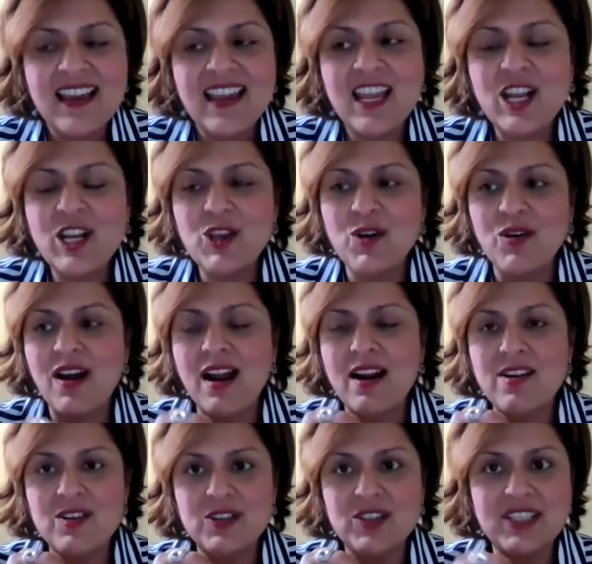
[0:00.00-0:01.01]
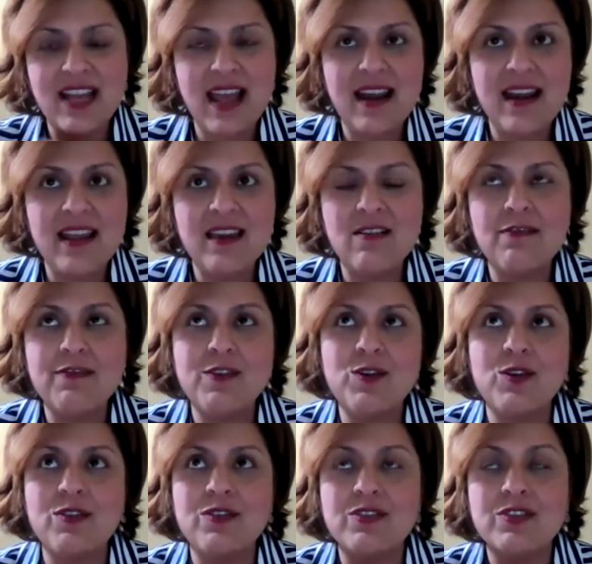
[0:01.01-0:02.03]
in your understanding of
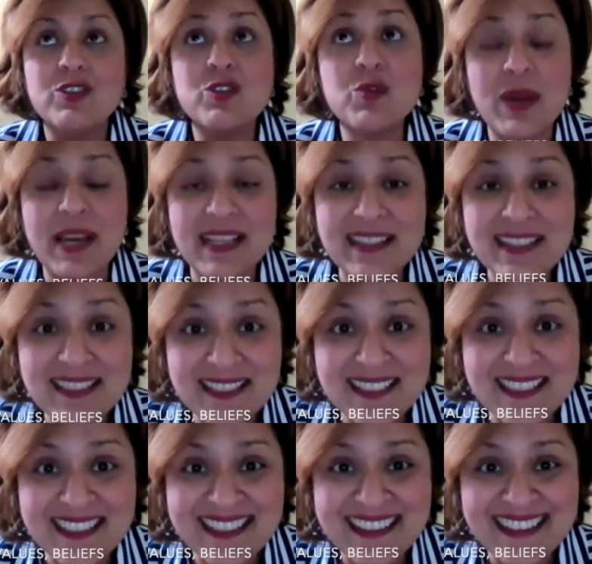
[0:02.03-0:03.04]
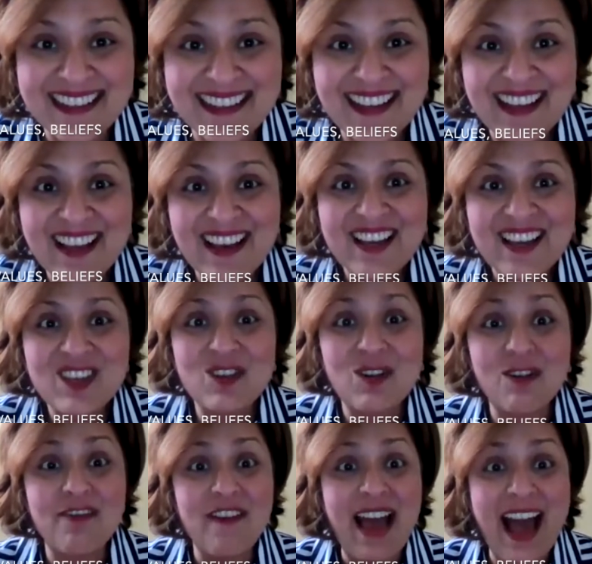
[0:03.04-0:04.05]
your strengths,
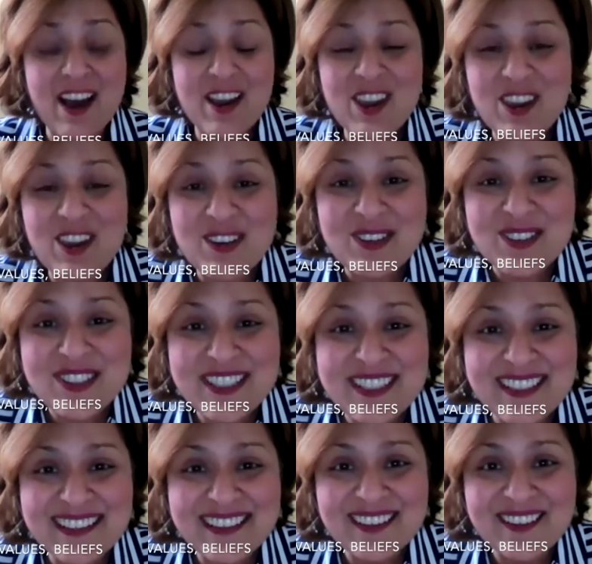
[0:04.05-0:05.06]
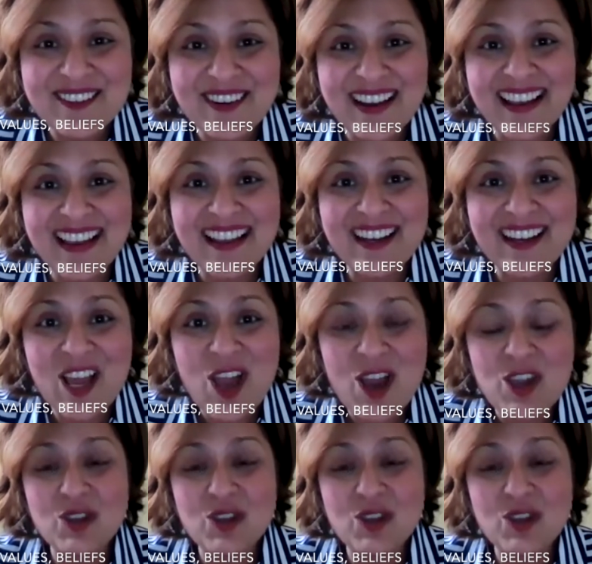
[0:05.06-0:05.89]
your values, right?